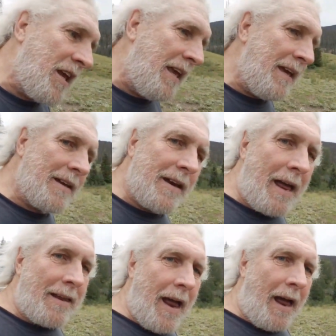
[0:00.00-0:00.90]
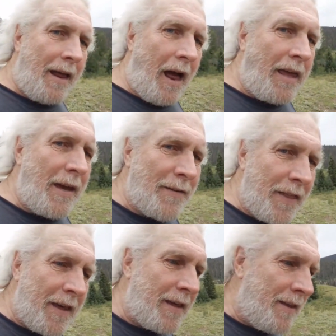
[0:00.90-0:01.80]
you in. I'll give
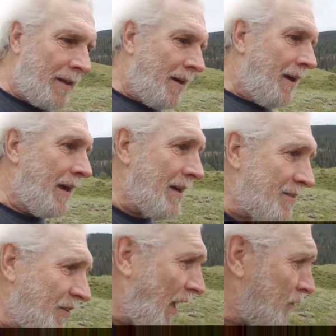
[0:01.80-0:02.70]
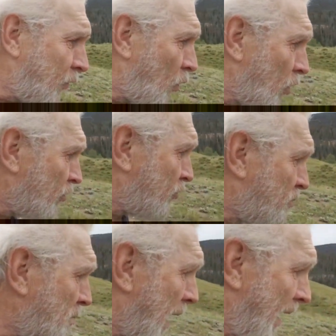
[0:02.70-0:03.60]
you the hints like
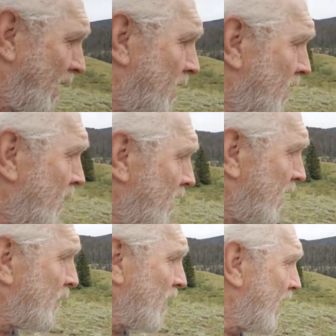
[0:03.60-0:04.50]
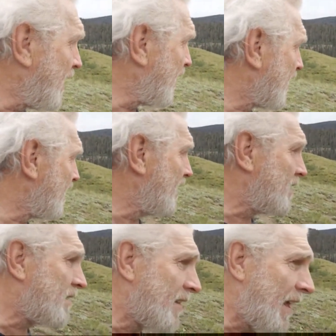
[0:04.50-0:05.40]
Forrest might give you a hint
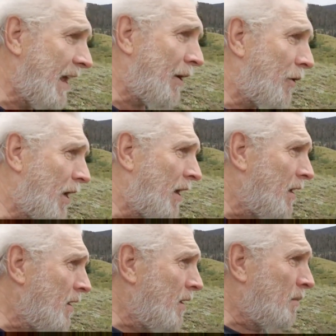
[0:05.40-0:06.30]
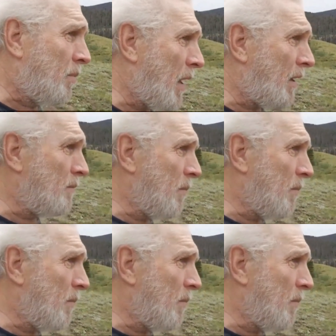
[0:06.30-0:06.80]
to the area, but